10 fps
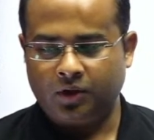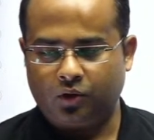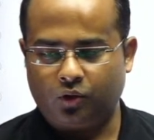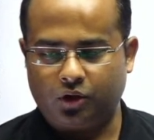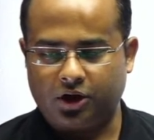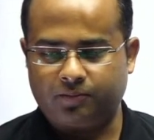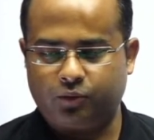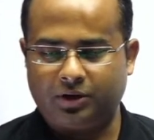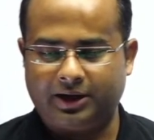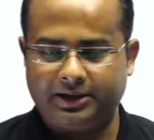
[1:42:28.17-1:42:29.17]

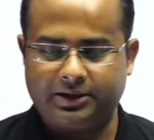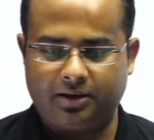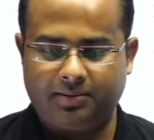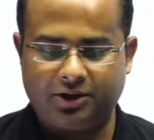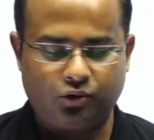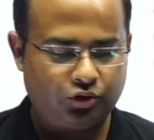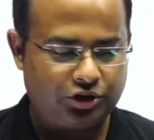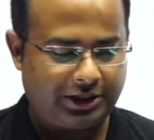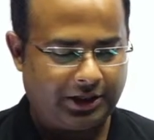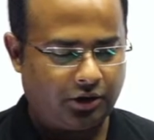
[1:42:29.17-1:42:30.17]
Gorakhpur, Hyderabad,
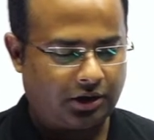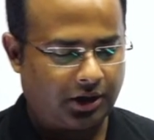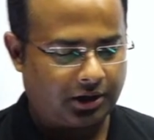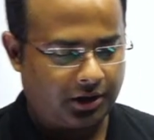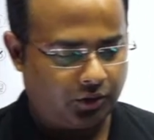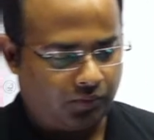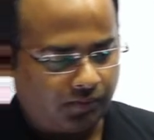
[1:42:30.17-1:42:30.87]
Ujjain or Lucknow.